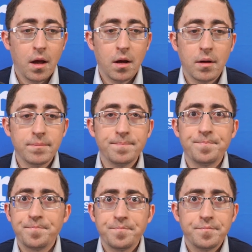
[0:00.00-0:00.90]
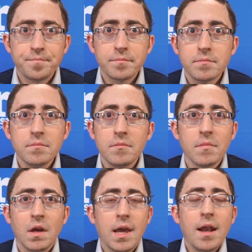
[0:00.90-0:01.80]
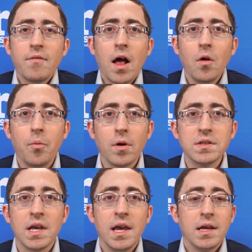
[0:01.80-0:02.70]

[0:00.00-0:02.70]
You can't have hollow points.